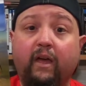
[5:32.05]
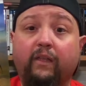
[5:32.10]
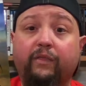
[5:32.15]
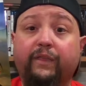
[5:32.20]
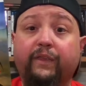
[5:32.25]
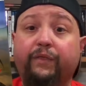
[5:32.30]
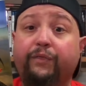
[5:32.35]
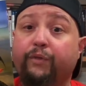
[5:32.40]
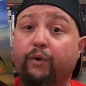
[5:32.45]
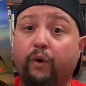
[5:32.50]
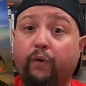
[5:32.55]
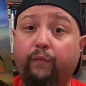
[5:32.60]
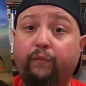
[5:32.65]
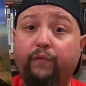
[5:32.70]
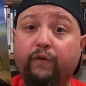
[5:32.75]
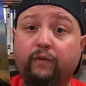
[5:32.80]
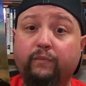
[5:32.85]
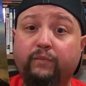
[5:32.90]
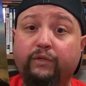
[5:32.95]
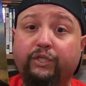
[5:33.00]
The third
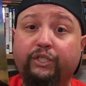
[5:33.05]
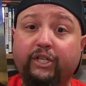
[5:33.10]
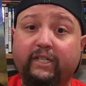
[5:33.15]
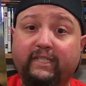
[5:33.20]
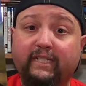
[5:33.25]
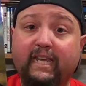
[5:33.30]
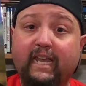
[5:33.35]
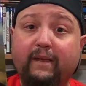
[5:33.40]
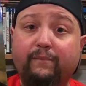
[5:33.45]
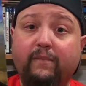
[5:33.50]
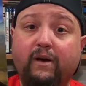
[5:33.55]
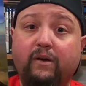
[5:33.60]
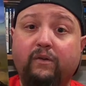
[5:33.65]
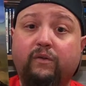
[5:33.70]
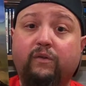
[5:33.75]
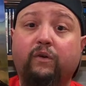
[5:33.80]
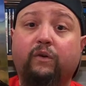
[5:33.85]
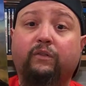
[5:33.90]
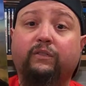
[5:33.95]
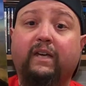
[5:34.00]
film just came out
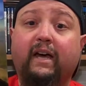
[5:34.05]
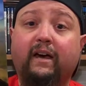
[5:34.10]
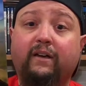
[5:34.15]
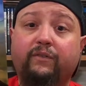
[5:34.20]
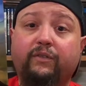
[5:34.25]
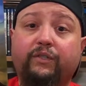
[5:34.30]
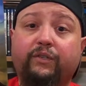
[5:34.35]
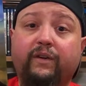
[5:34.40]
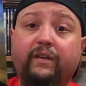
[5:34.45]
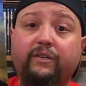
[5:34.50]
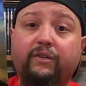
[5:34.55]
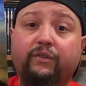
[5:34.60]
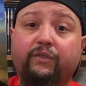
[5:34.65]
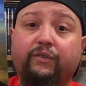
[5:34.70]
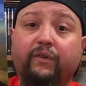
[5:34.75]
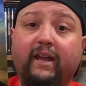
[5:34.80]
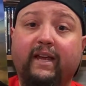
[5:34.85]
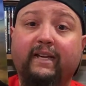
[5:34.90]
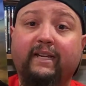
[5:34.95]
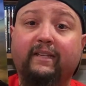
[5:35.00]
called How to Train Your
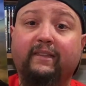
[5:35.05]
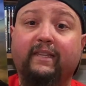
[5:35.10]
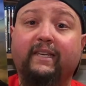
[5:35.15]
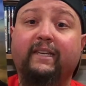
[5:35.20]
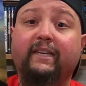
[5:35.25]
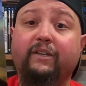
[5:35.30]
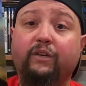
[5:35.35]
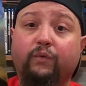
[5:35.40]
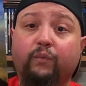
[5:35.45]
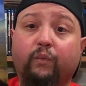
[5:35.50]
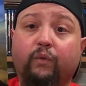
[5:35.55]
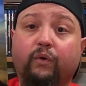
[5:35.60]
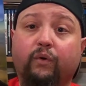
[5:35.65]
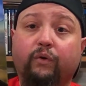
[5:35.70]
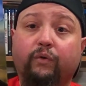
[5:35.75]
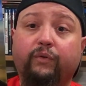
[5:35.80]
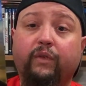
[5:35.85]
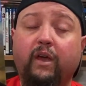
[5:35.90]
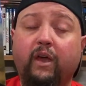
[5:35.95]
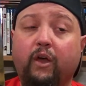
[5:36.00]
Dragon, The Hidden
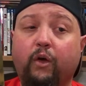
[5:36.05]
World,